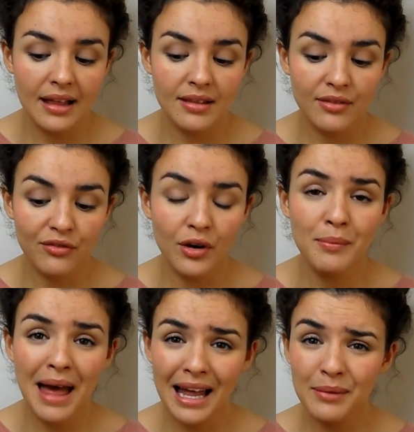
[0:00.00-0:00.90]
And for
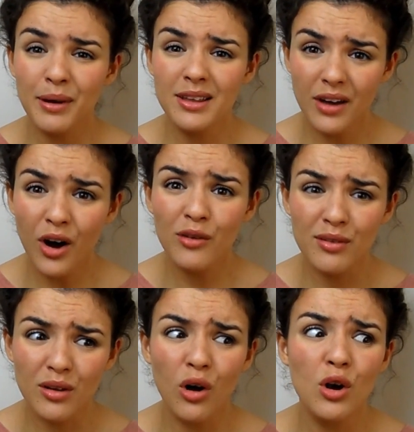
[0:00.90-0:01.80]
a man, my other
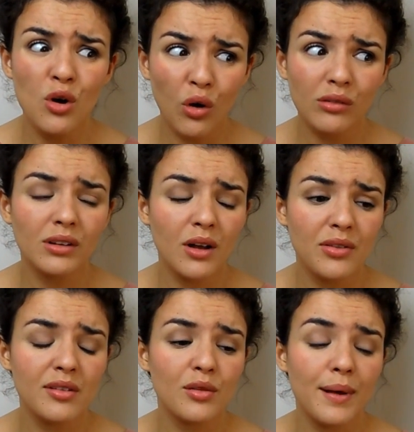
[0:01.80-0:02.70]
half has got a lot of
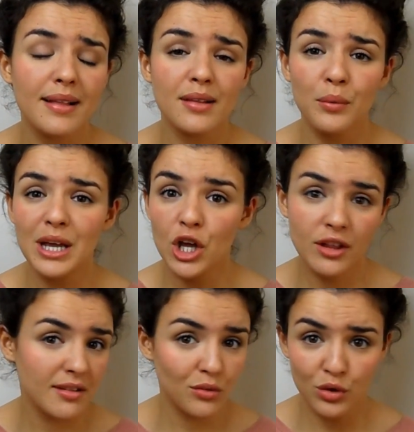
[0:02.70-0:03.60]
clothes as well, so we
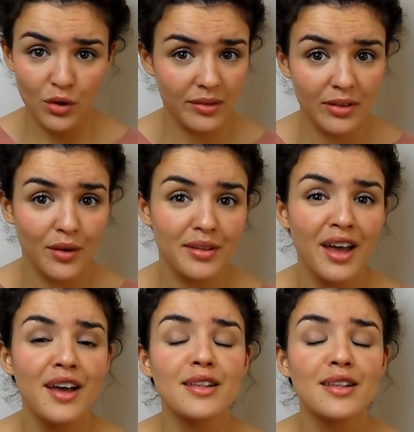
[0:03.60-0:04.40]
couldn't store those in those.